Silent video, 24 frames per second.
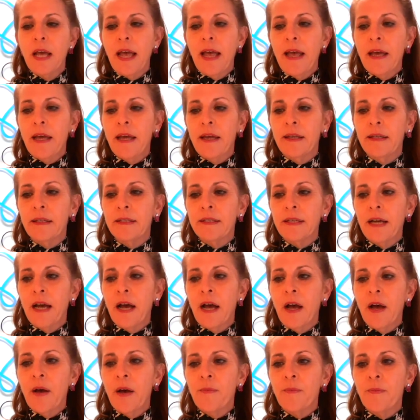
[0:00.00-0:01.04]
and
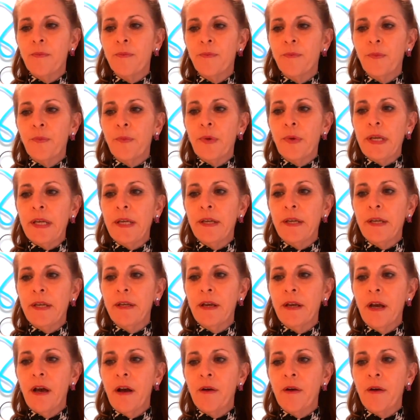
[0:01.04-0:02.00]
um, we,